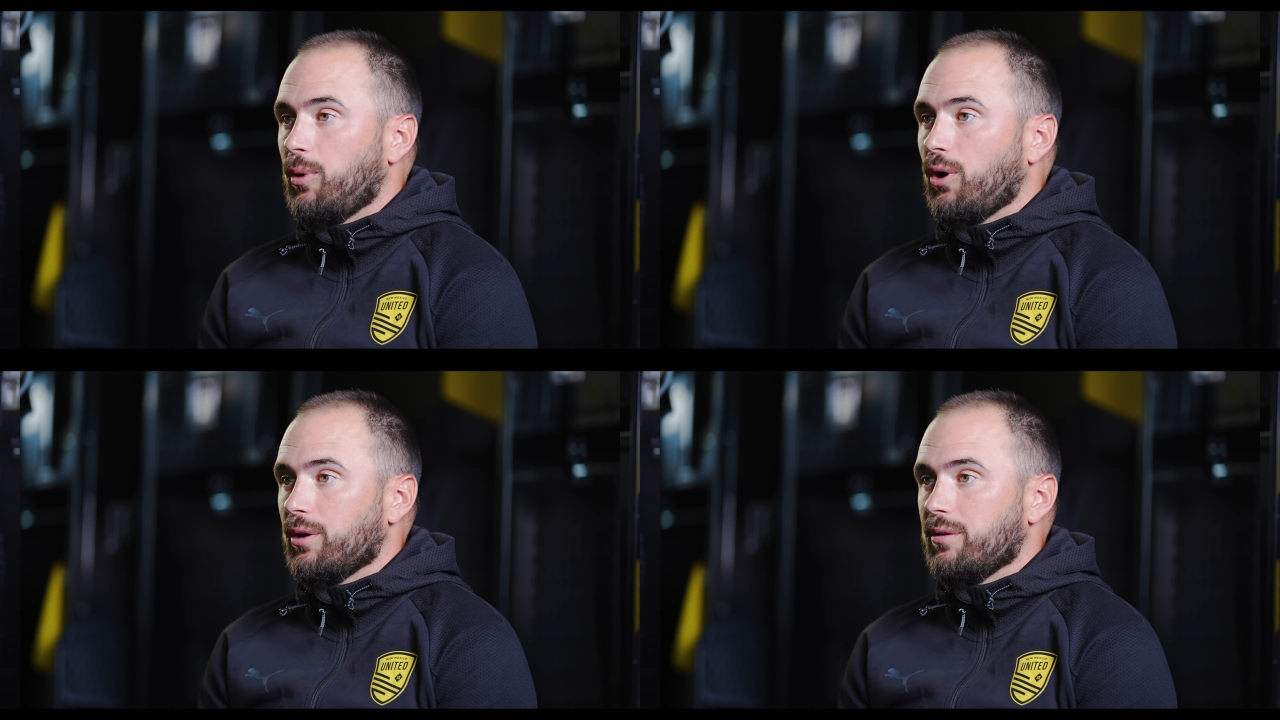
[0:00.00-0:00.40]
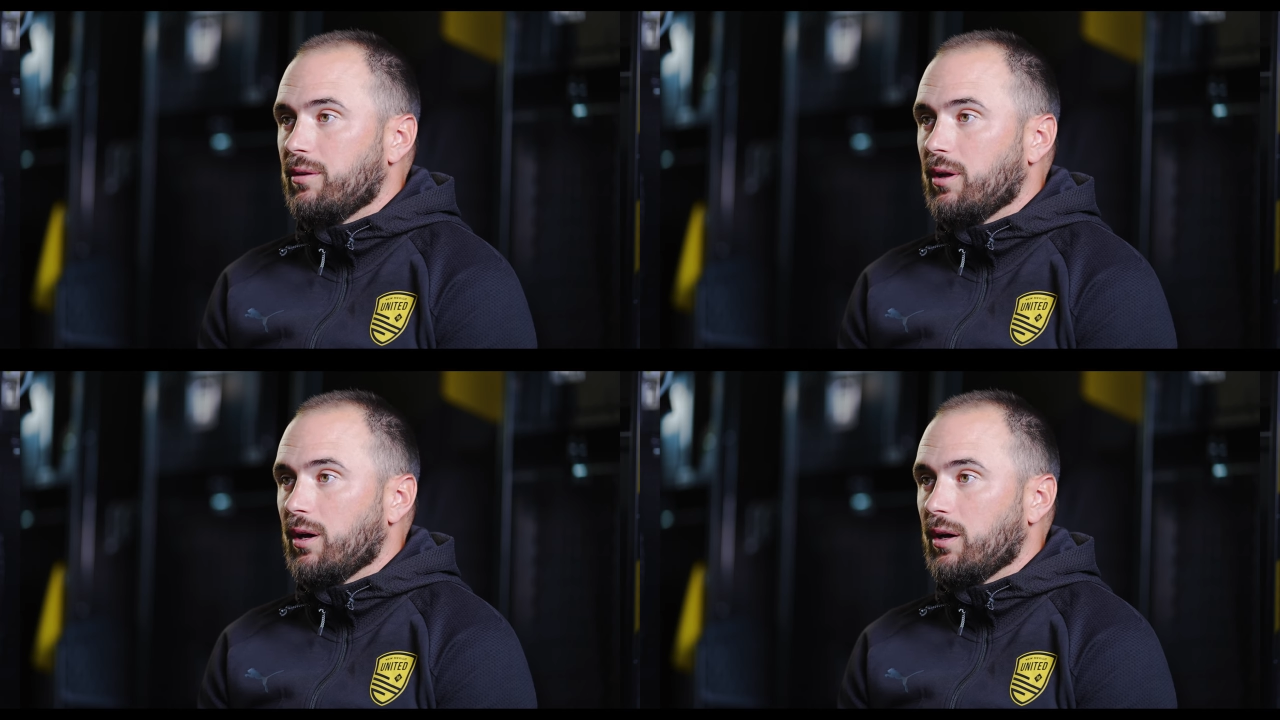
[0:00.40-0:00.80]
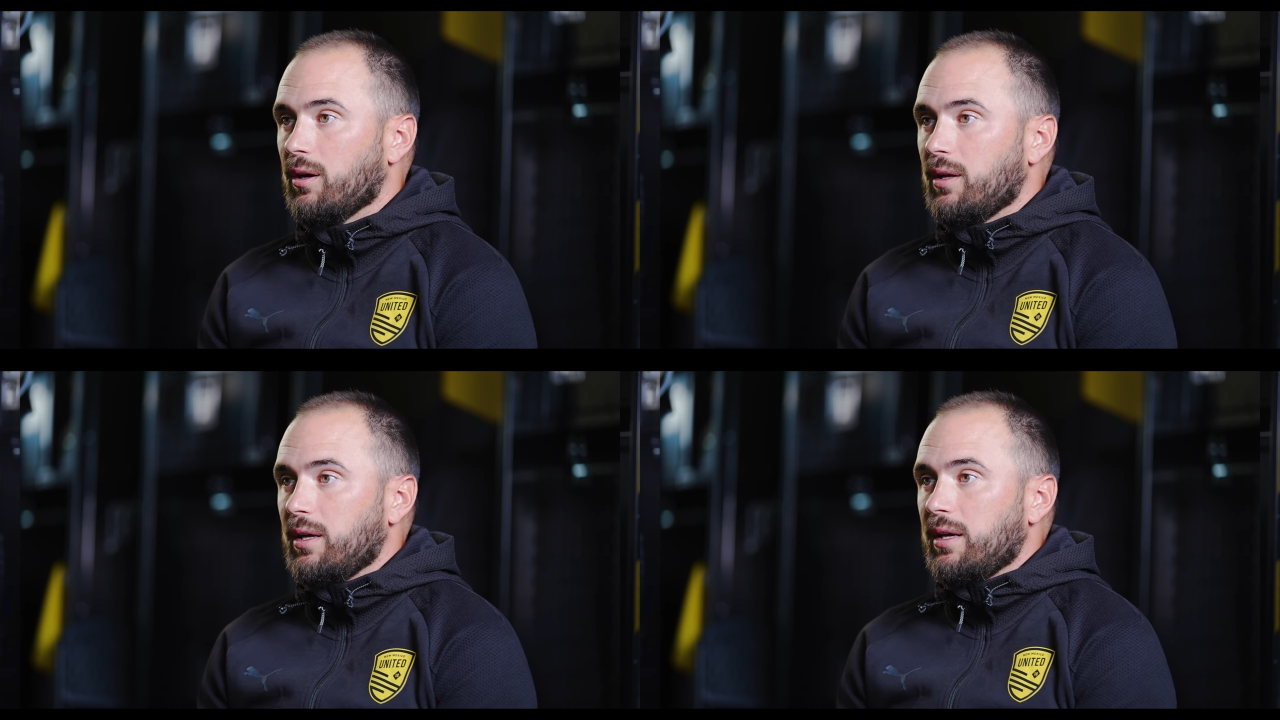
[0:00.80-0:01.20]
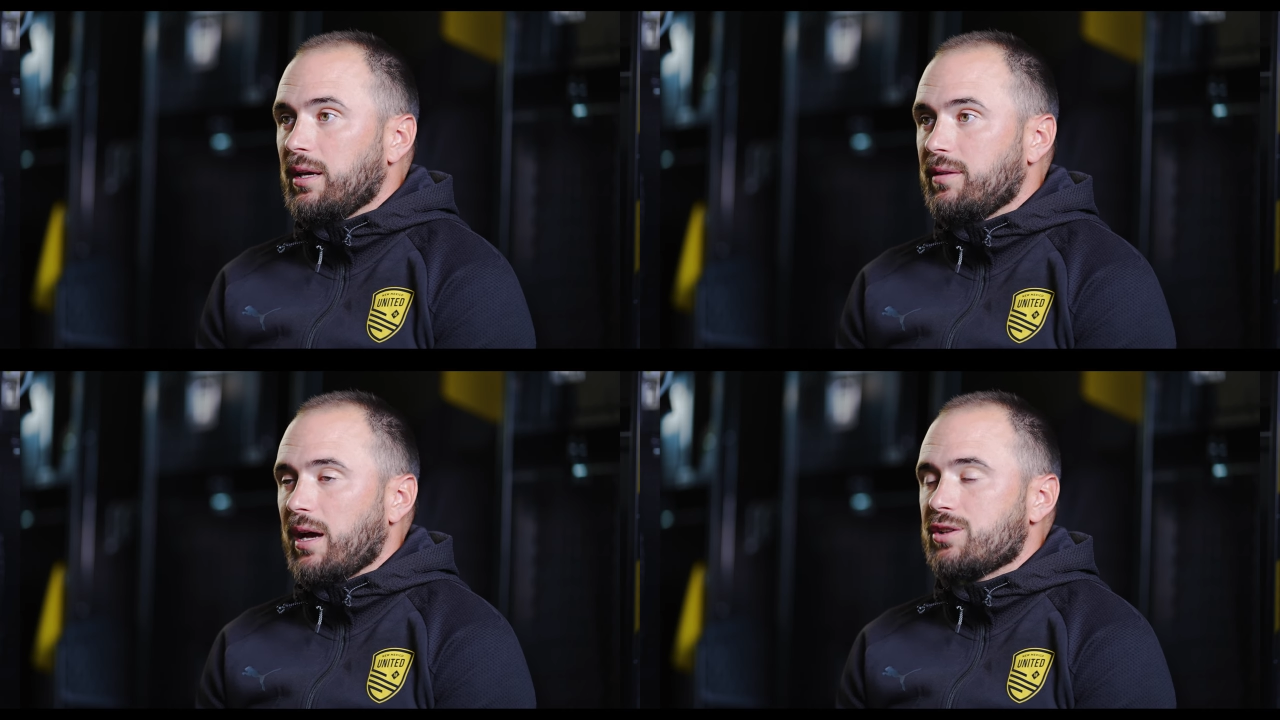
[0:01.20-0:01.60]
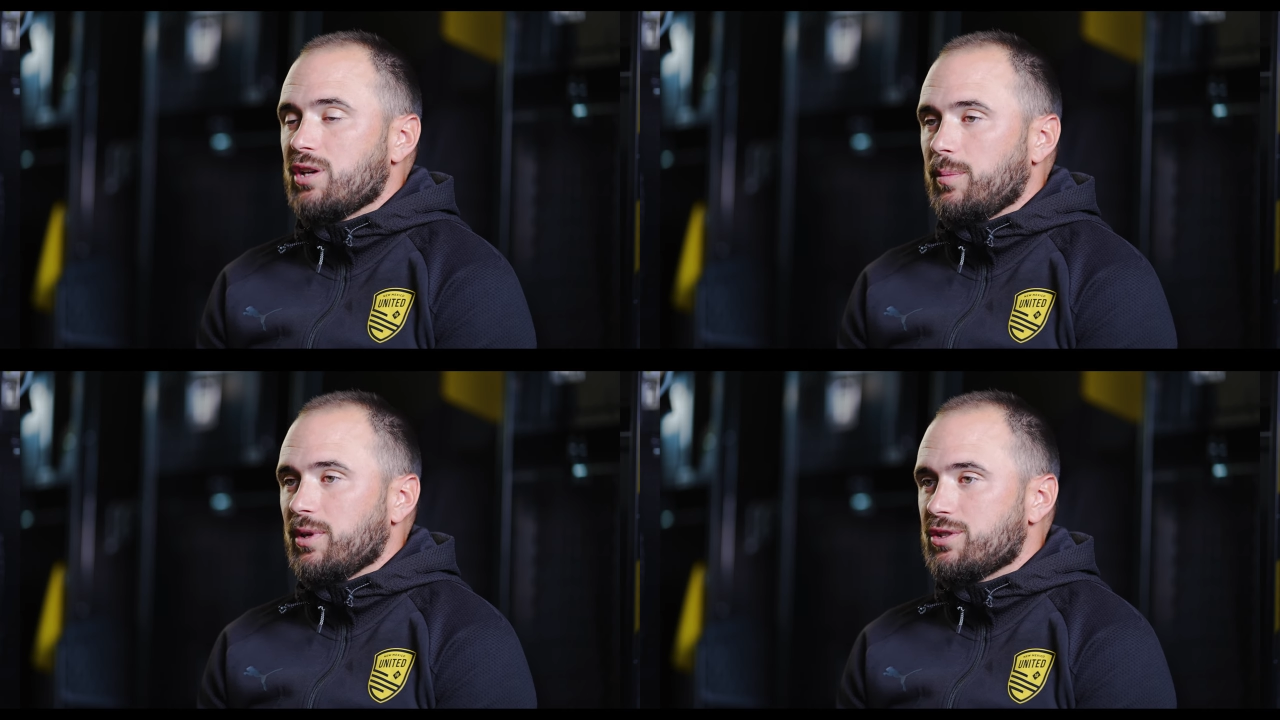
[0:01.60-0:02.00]
part in that
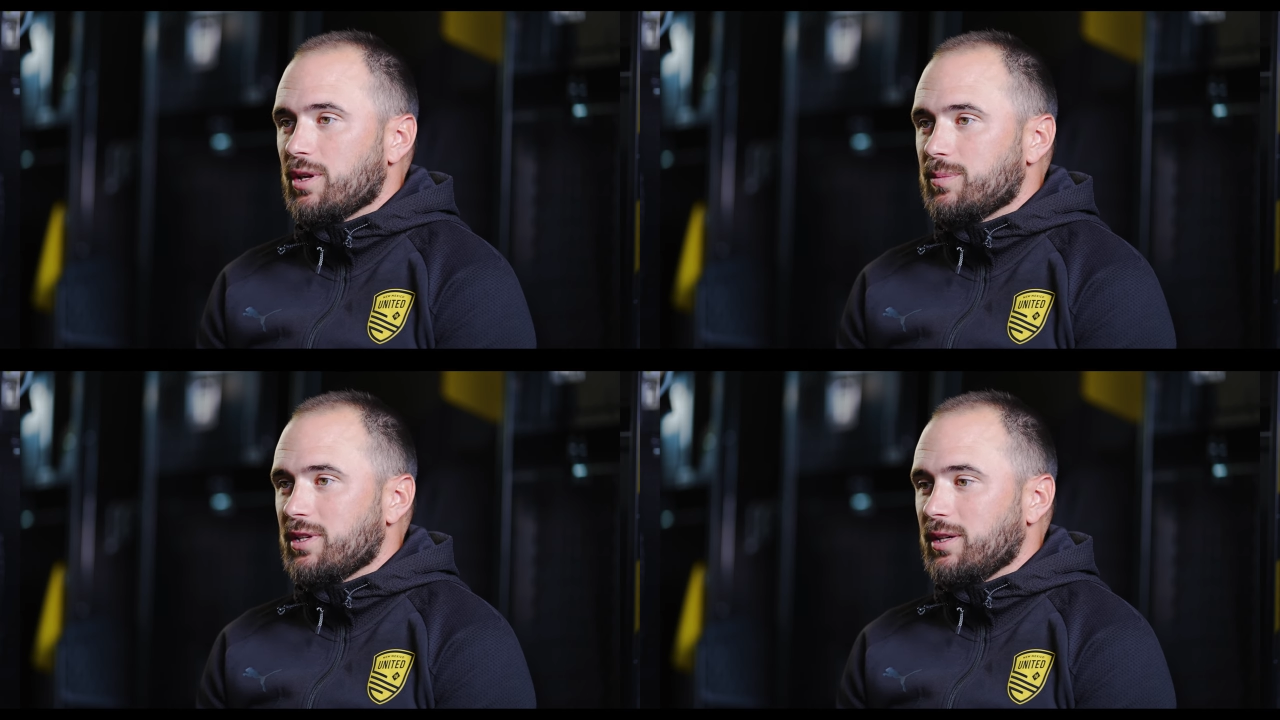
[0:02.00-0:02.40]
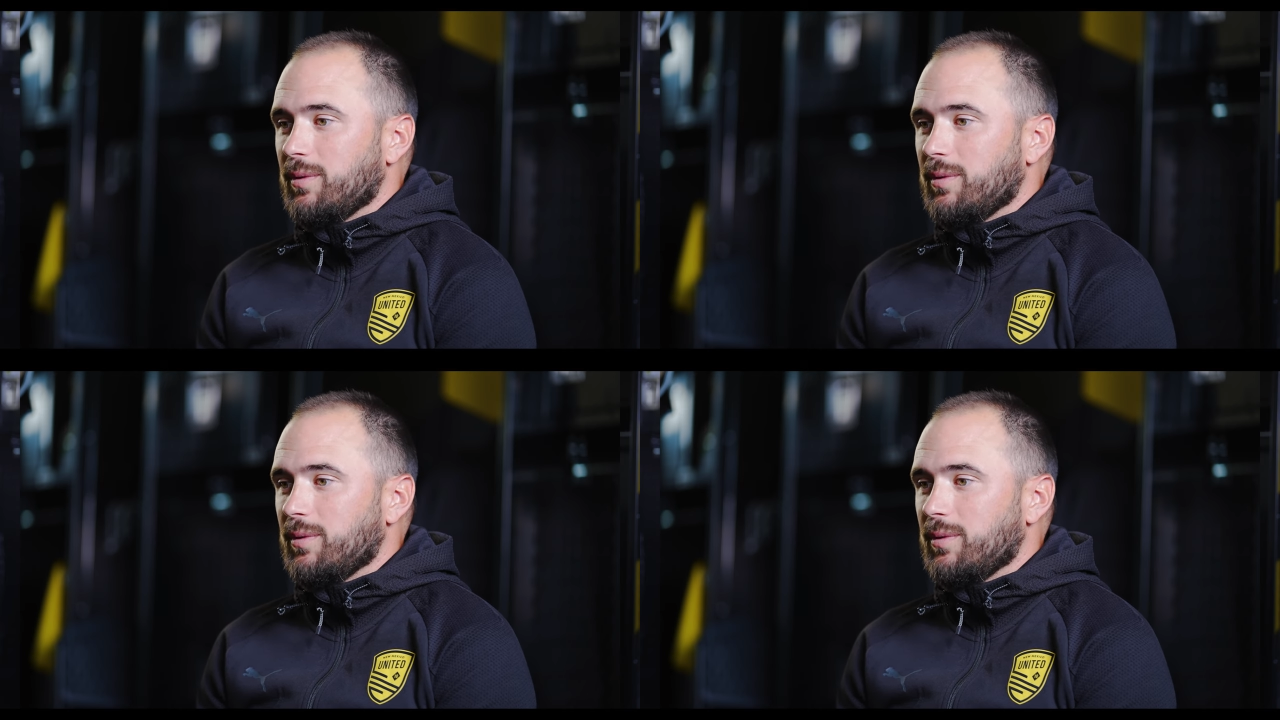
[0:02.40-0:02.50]
championship team,